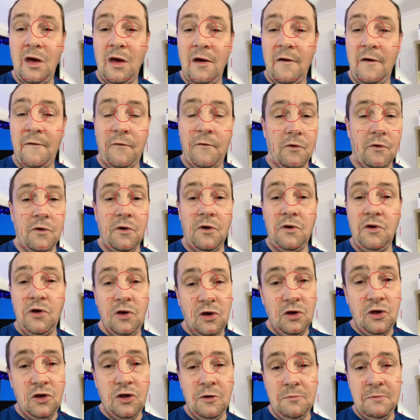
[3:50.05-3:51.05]
for your
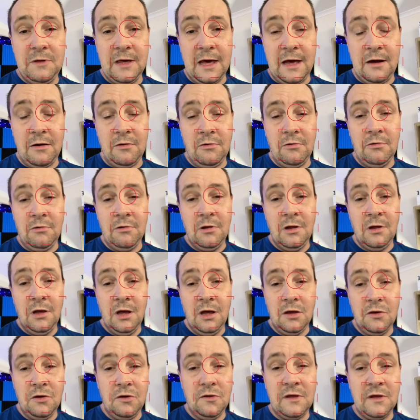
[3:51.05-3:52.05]
YouTube channel
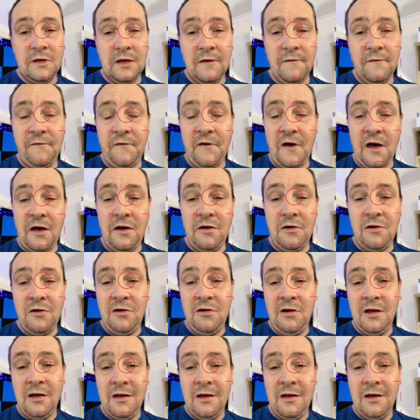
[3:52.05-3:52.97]
using your phone,